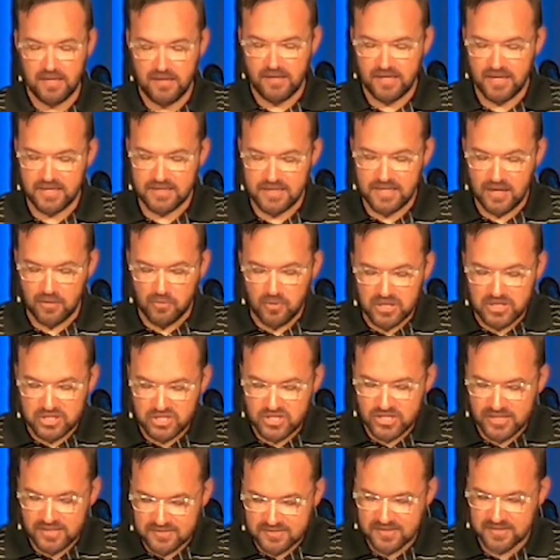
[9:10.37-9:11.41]
when
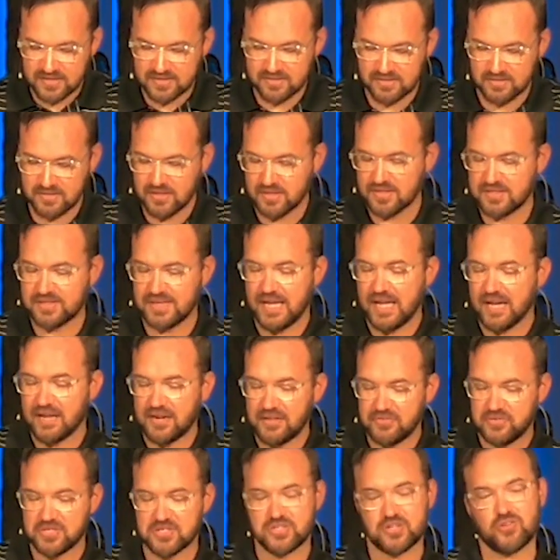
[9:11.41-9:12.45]
Jesus looks out
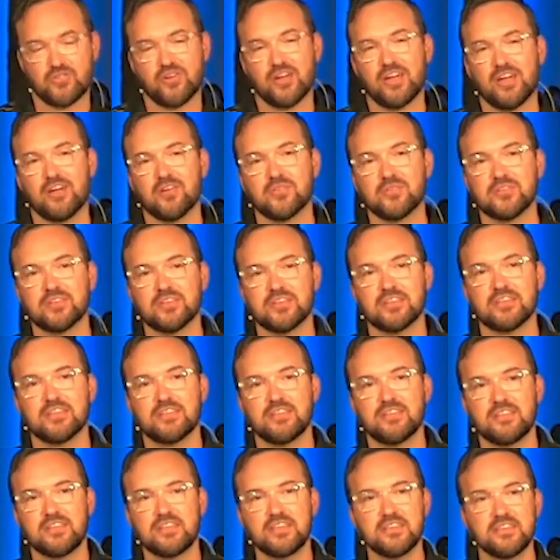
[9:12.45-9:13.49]
at this crowd,
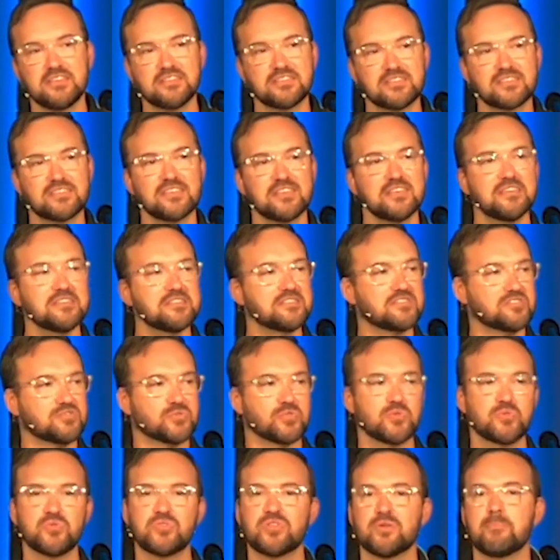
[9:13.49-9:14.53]
he sees
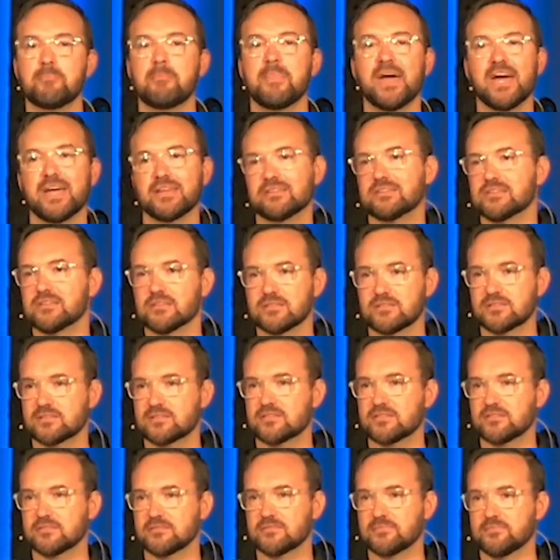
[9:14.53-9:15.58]
through the
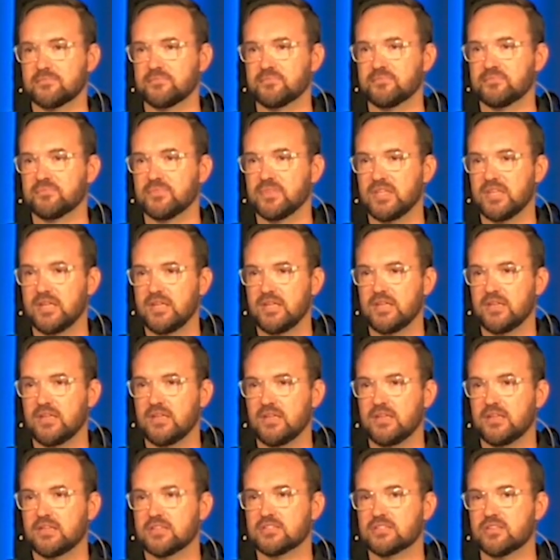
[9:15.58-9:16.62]
madness
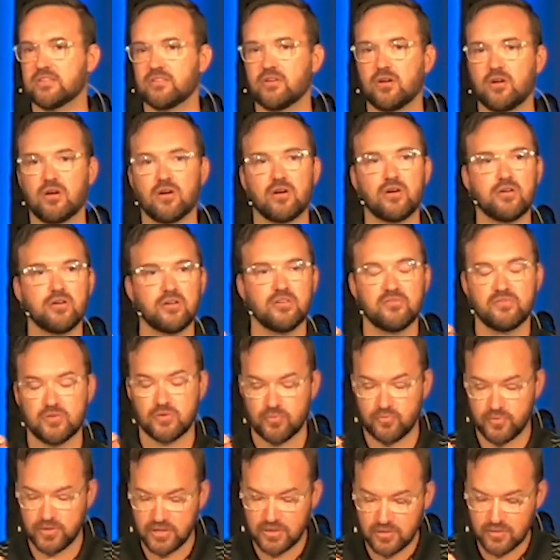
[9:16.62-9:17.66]
to the heart of the
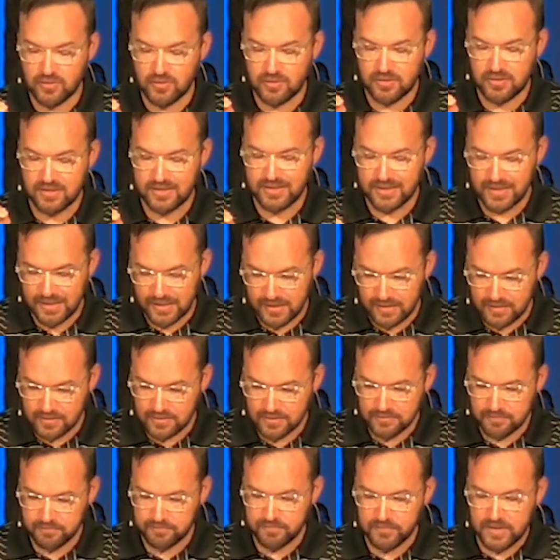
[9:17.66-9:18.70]
real need.
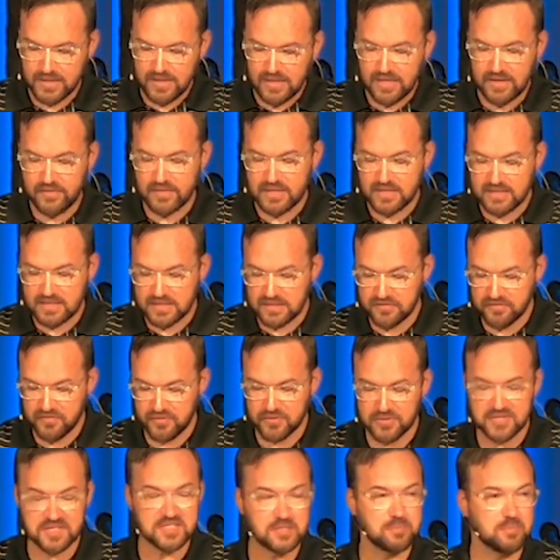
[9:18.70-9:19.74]
And the need for
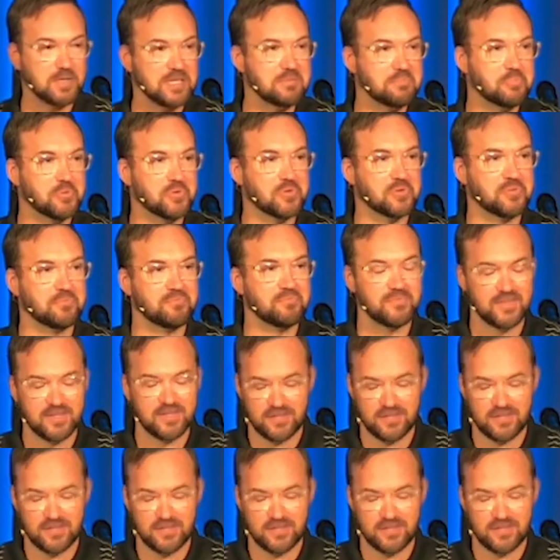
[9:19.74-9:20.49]
these people